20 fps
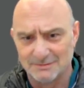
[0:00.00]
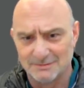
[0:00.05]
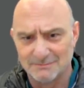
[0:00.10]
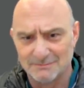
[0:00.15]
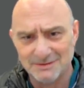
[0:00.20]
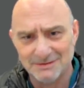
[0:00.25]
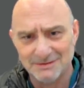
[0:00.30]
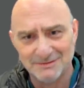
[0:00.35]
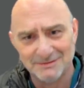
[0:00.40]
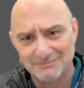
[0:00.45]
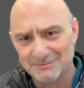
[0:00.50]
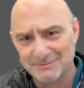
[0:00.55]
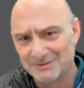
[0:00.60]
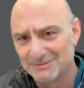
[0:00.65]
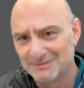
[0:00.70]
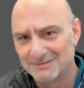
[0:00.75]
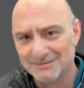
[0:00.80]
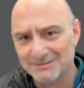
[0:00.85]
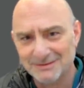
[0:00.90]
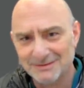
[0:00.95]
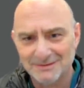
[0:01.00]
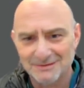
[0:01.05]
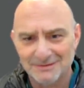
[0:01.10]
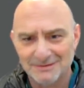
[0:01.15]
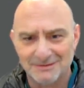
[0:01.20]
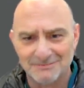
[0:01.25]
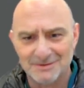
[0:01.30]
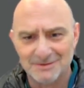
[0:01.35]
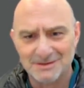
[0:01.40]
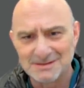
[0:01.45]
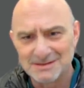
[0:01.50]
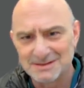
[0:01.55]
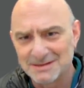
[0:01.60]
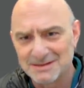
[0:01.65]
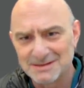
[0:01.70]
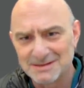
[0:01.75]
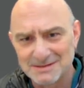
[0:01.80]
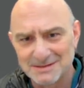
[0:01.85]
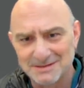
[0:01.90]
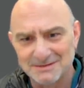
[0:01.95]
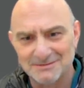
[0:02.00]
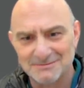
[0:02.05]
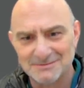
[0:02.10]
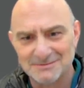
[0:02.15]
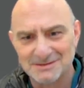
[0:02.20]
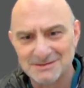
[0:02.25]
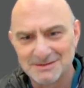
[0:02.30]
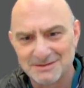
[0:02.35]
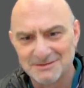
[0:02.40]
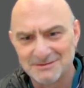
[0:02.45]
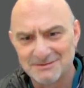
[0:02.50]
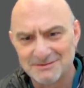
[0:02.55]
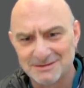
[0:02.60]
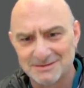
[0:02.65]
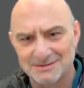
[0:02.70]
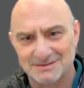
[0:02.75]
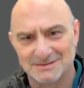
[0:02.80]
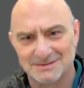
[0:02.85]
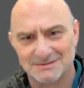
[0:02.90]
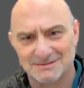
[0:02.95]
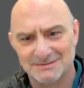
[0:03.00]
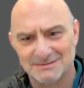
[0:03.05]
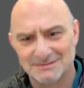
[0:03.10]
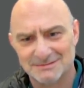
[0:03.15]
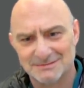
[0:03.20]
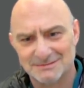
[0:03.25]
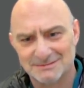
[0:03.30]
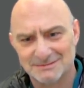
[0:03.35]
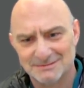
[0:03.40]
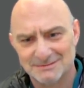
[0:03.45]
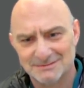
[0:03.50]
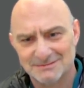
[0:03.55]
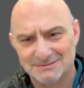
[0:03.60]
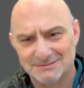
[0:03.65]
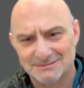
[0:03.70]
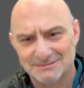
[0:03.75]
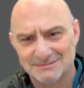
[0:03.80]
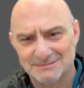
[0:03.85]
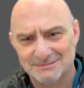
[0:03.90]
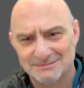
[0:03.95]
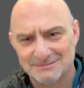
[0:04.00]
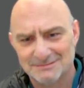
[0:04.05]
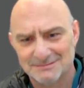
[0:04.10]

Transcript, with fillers: I mean, I'm not sarcastic, I'm just curious. I